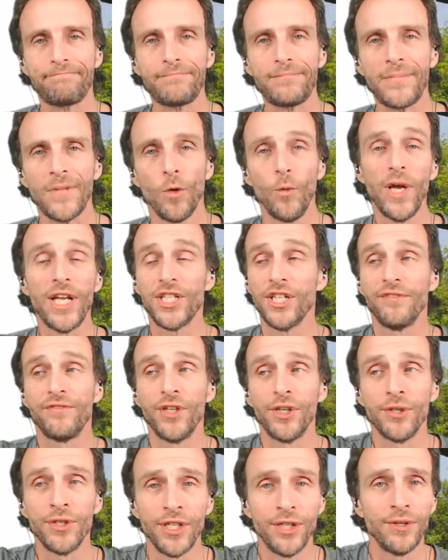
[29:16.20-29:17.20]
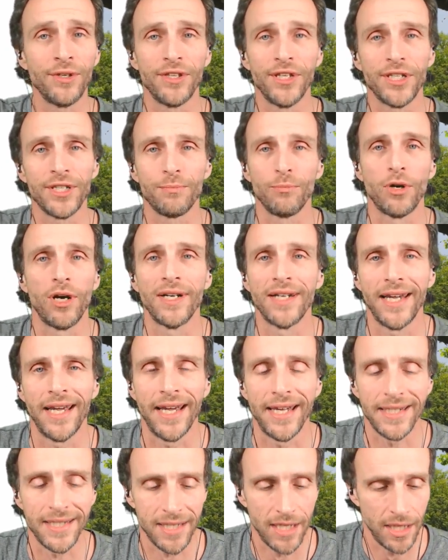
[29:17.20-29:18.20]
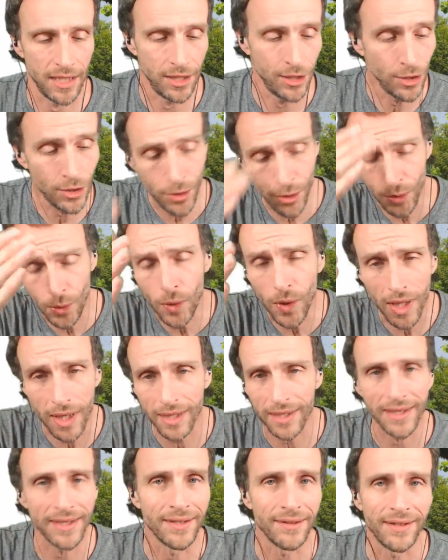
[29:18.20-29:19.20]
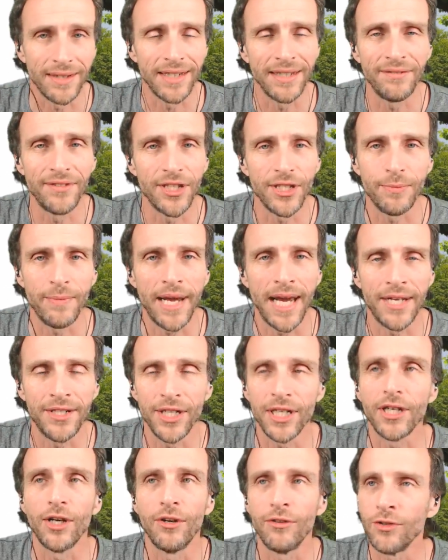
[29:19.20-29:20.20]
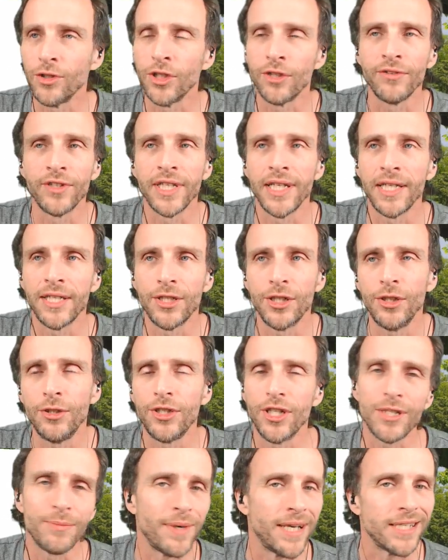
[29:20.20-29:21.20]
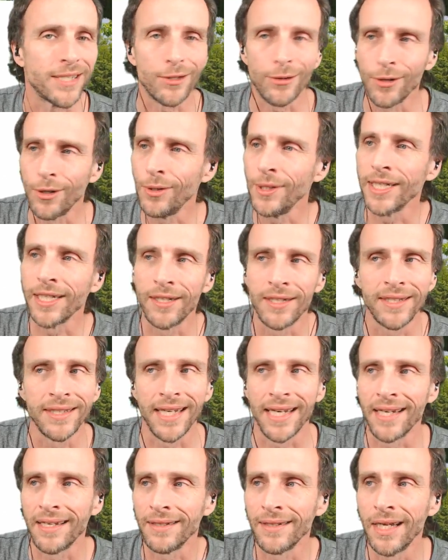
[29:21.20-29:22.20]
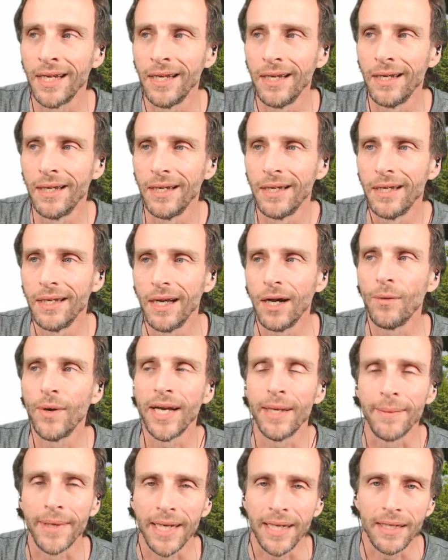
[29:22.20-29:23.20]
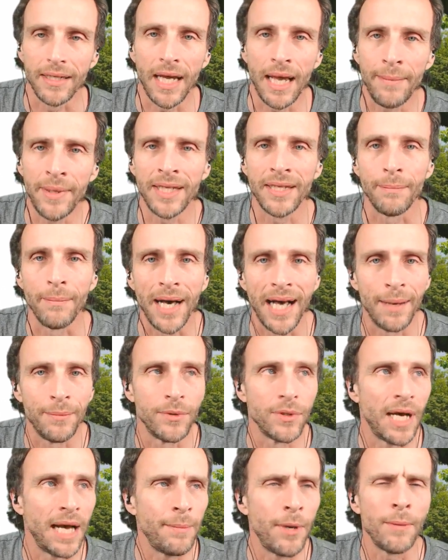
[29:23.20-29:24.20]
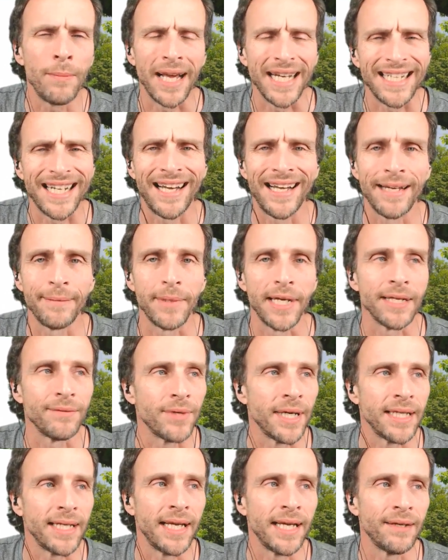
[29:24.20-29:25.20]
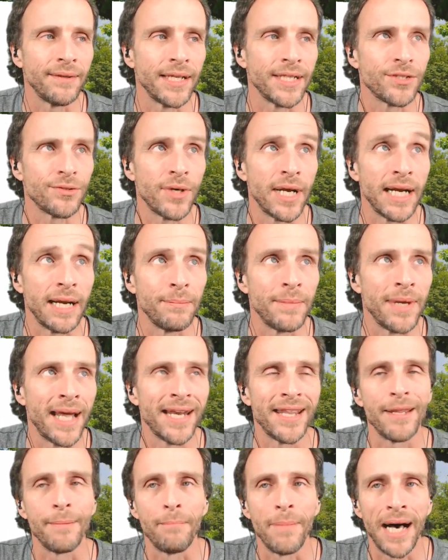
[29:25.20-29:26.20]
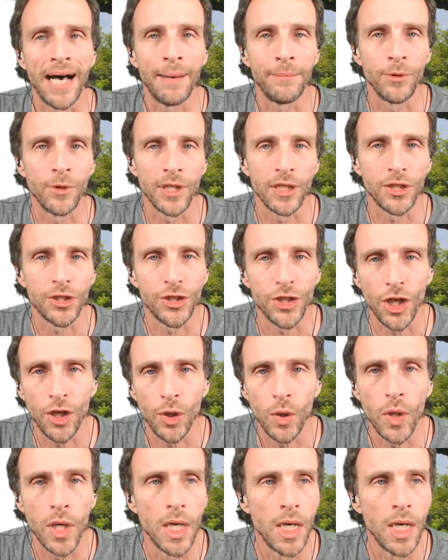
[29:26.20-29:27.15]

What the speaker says: Which, if you're new to this broadcast, you can live this magic over and over again, too, just by scrolling on down... Oh, wait a minute. I'm on my timeline right now. That's right. I'm not in the Bob Doyle Show,